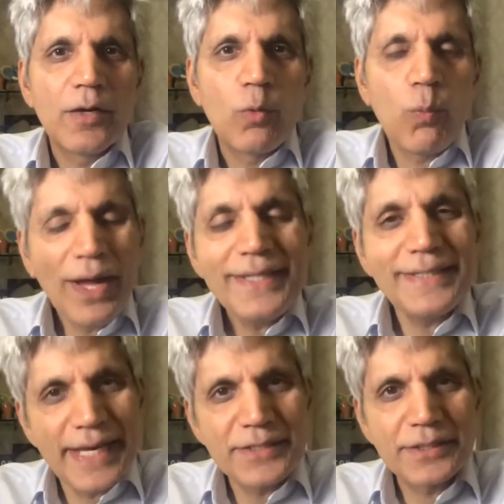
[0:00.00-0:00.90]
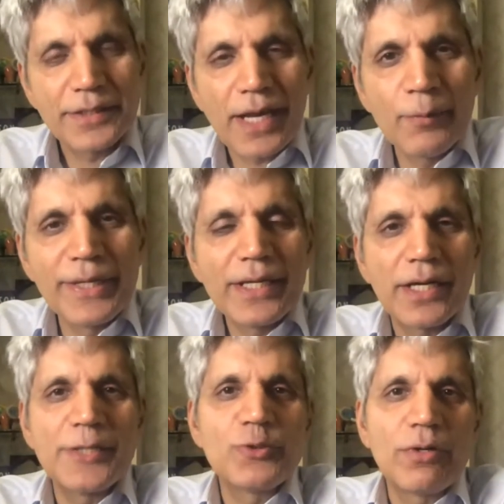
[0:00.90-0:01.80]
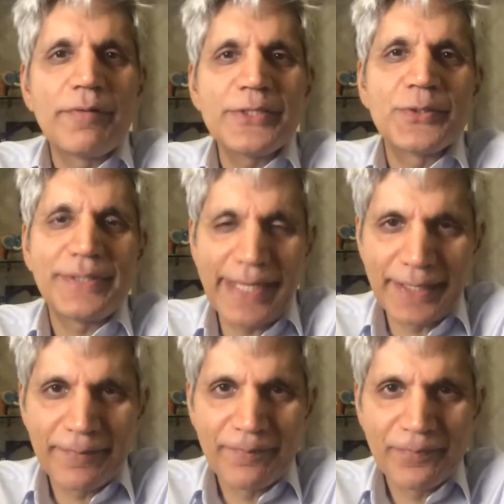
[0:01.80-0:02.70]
One test that I would encourage all of us to take